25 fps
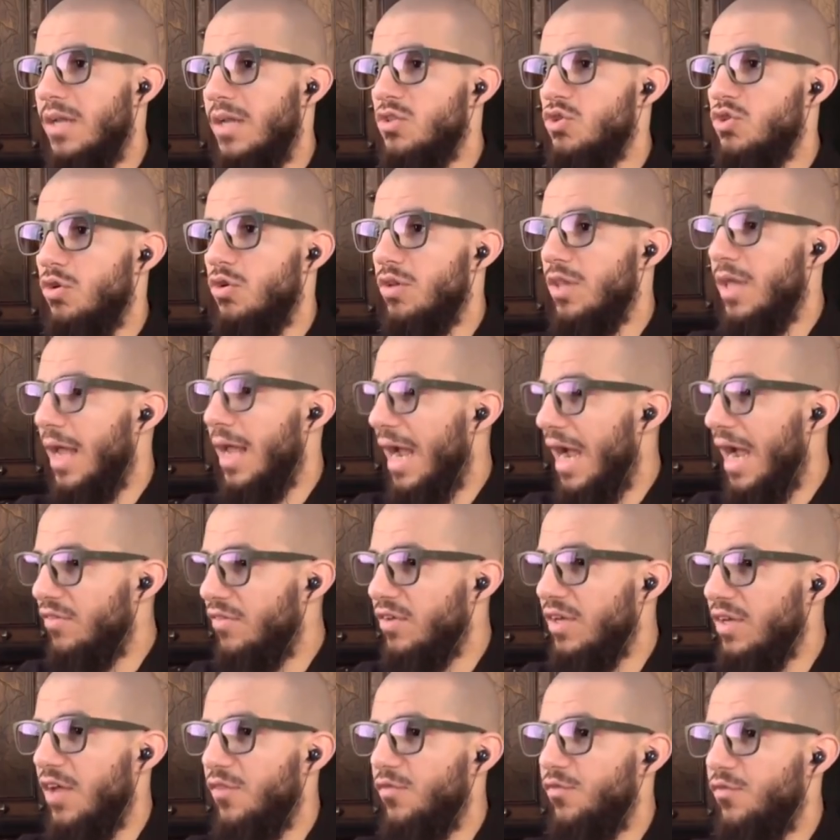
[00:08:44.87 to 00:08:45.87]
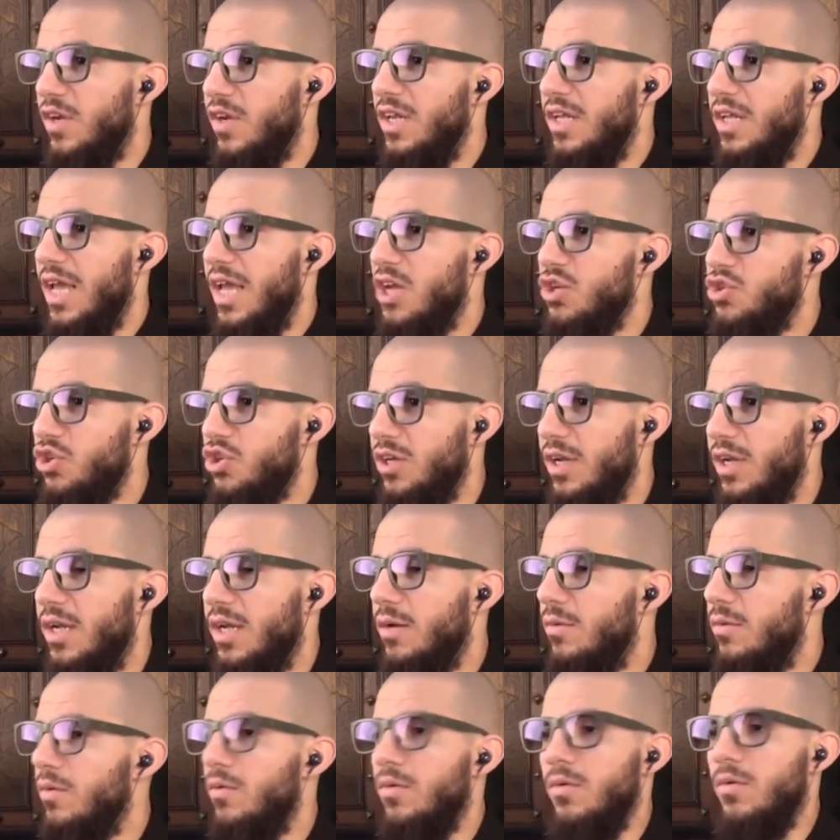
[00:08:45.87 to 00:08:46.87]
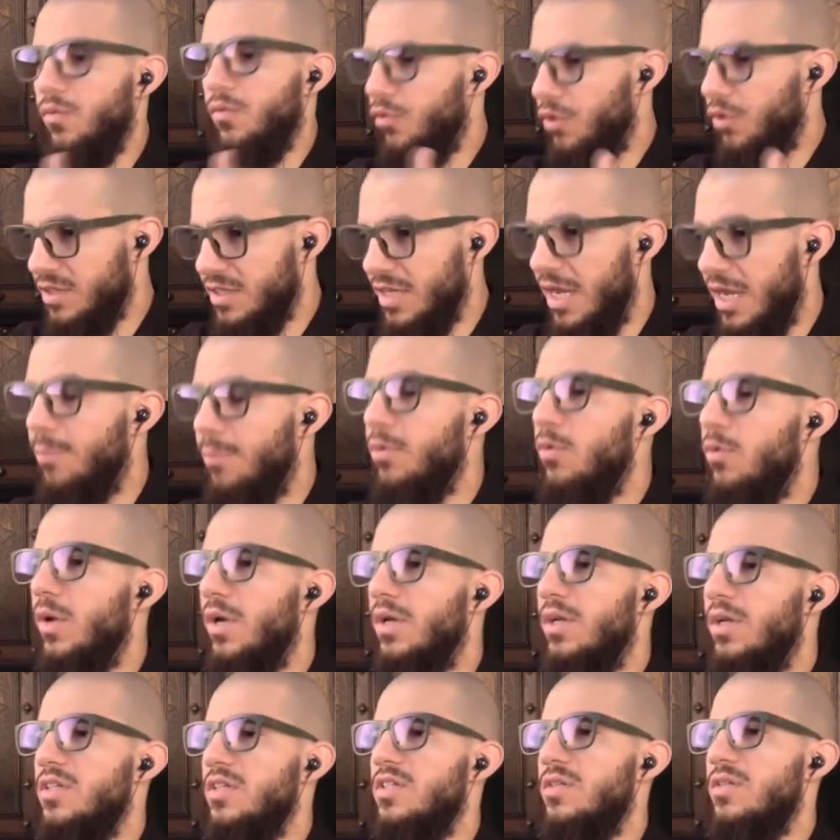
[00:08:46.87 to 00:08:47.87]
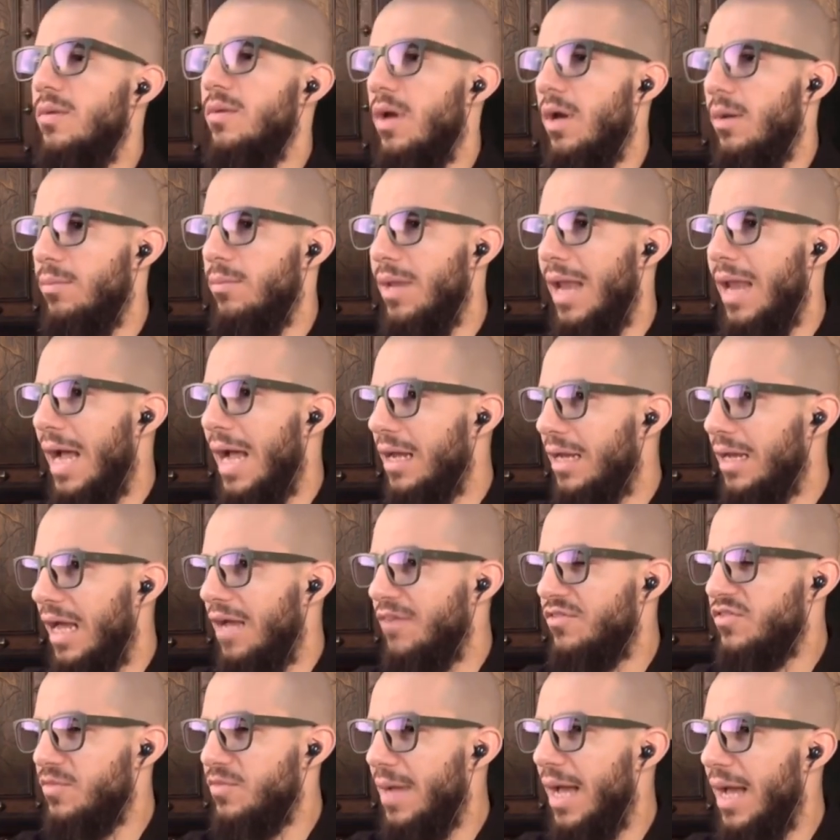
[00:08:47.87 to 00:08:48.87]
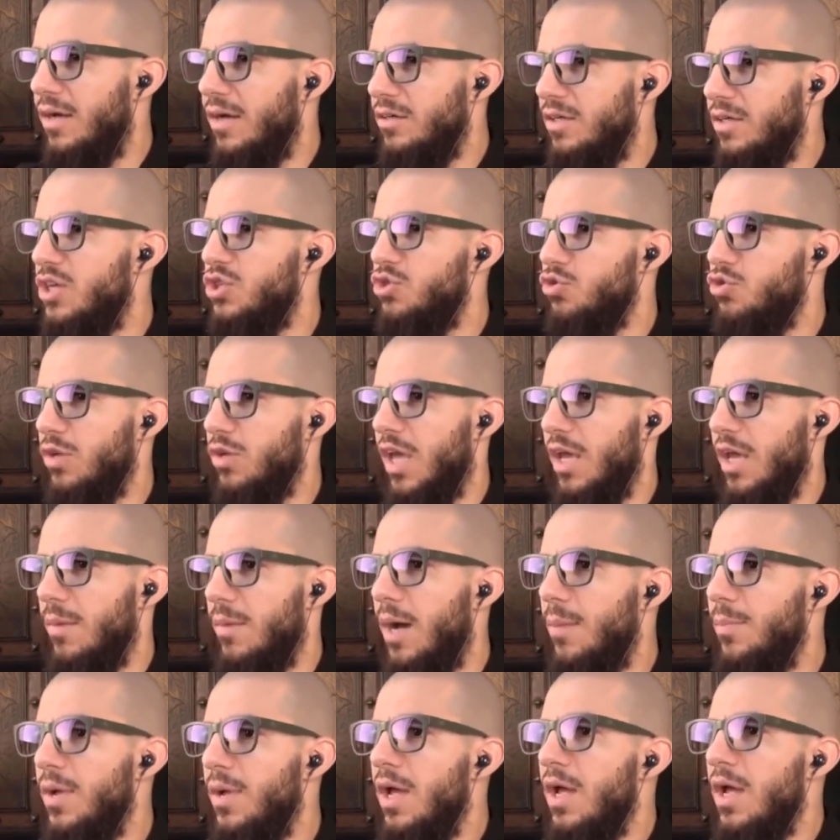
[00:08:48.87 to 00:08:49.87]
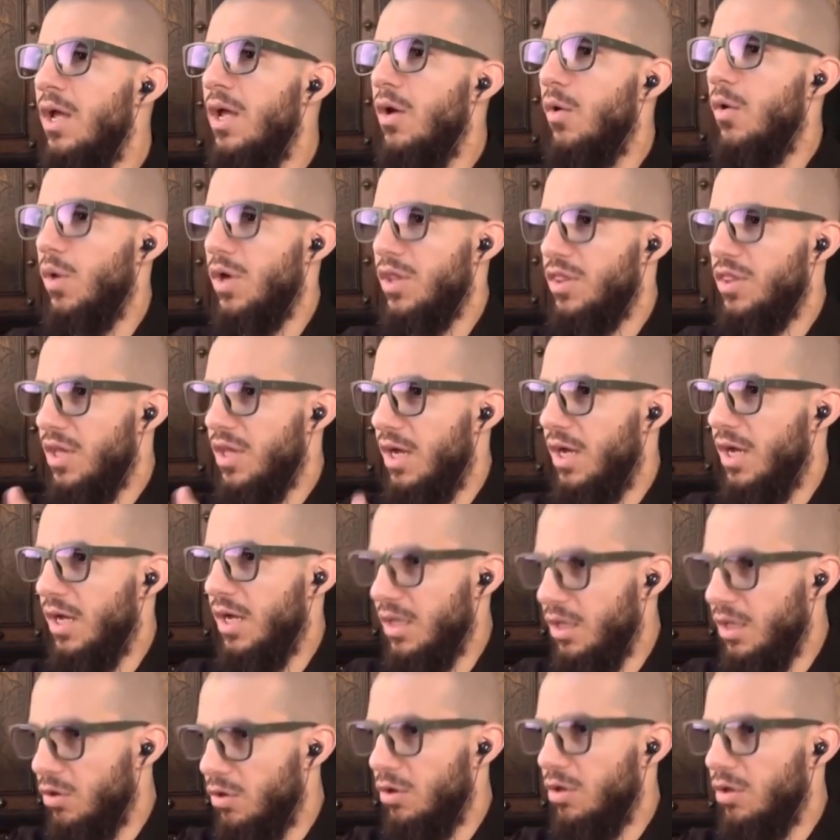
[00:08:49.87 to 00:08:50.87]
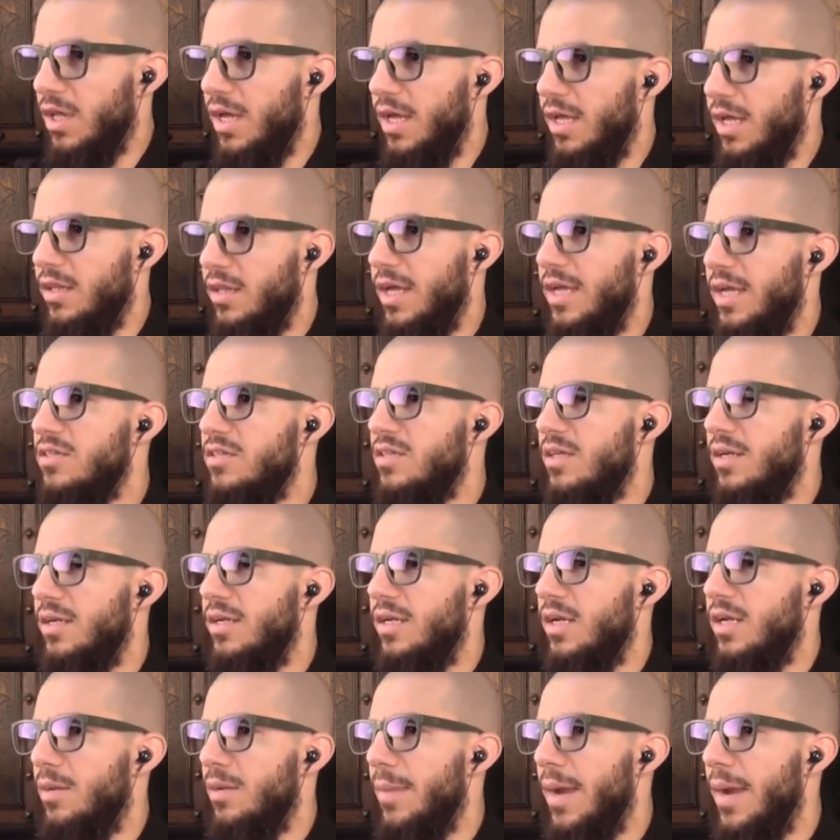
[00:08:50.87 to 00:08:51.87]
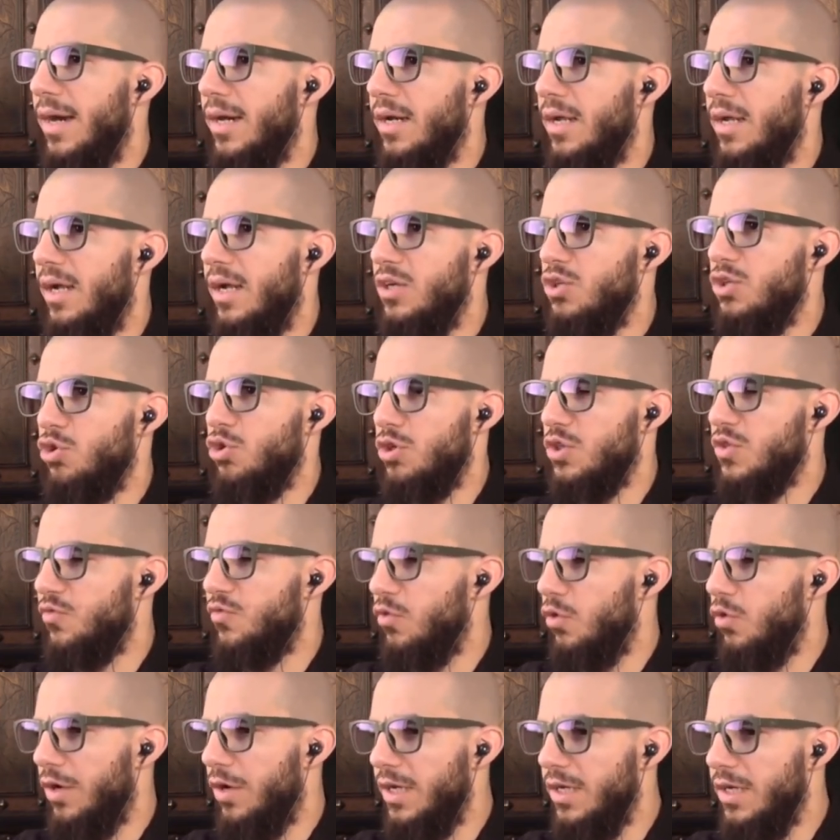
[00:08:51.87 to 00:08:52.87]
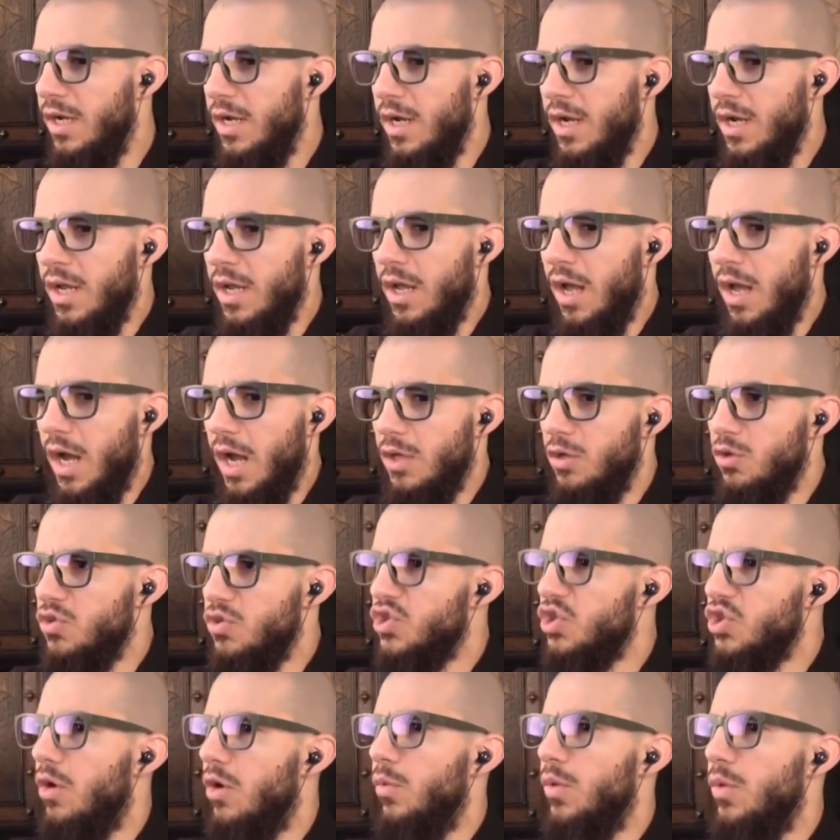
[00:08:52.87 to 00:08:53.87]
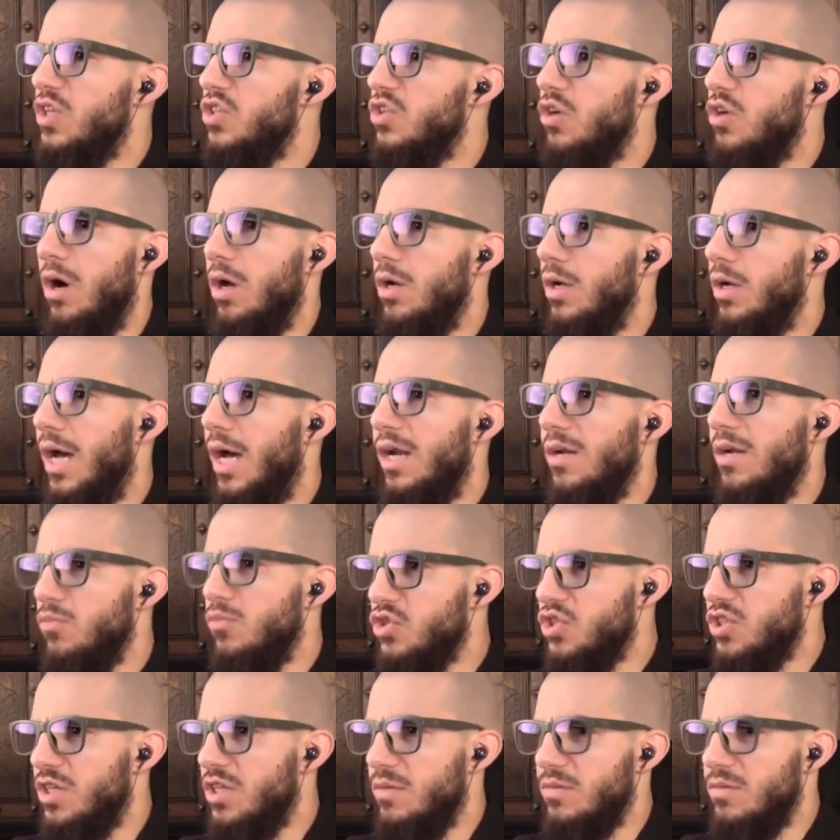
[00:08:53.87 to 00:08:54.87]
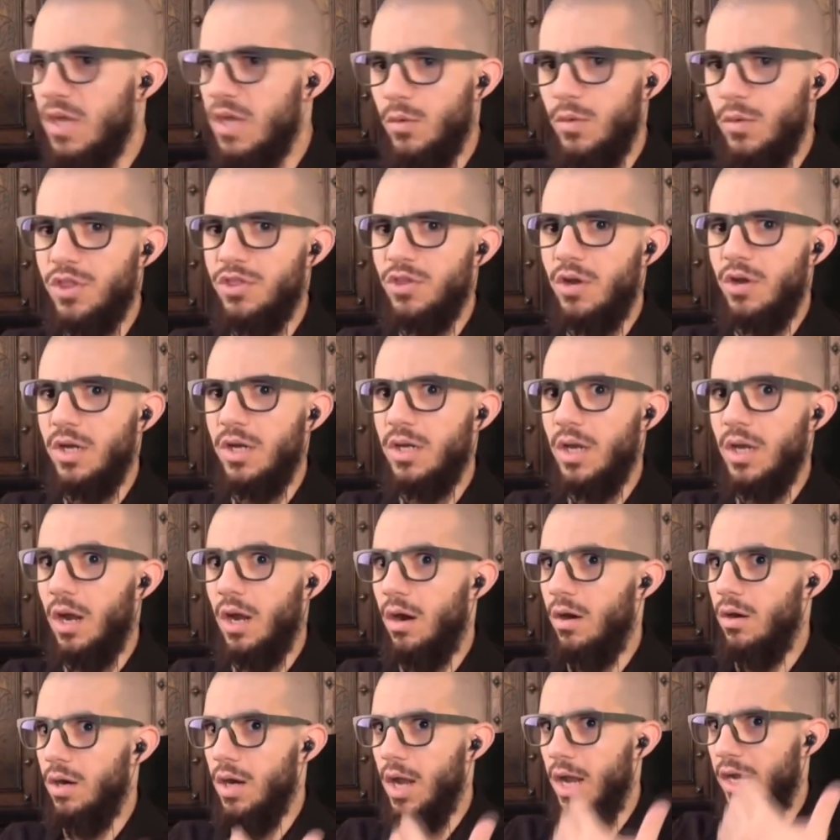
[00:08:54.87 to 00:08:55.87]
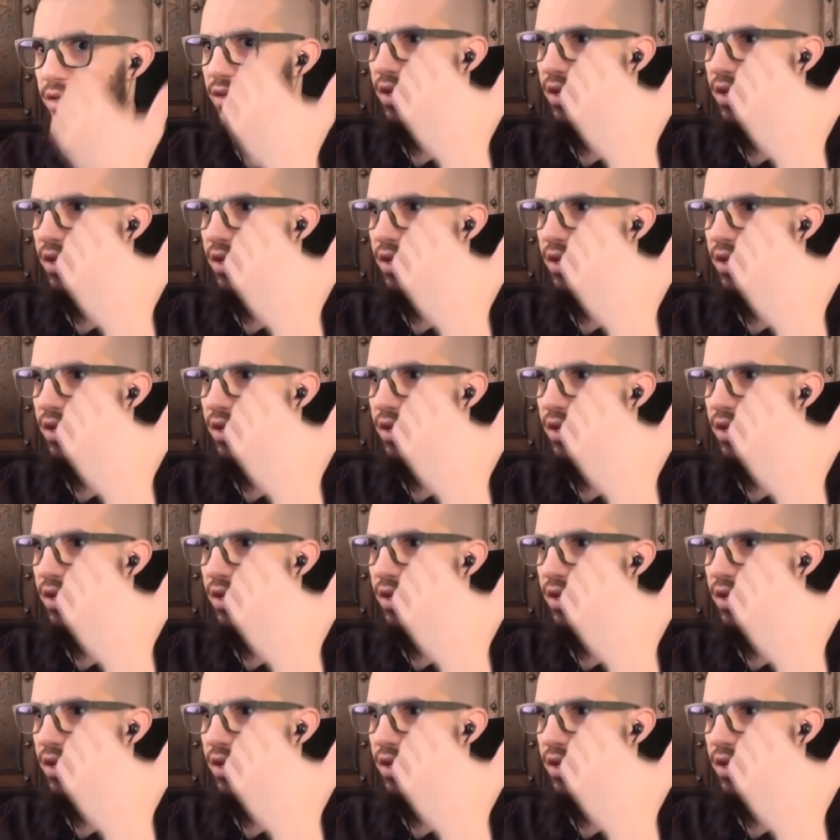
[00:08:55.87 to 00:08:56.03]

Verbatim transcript: And so they have an affiliation. And uh, for example, when this uh, Black Lives Matter issue came up with the, you know, the, the incident in America and George Floyd, uh, you saw, we saw a lot of Muslims that we thought uh,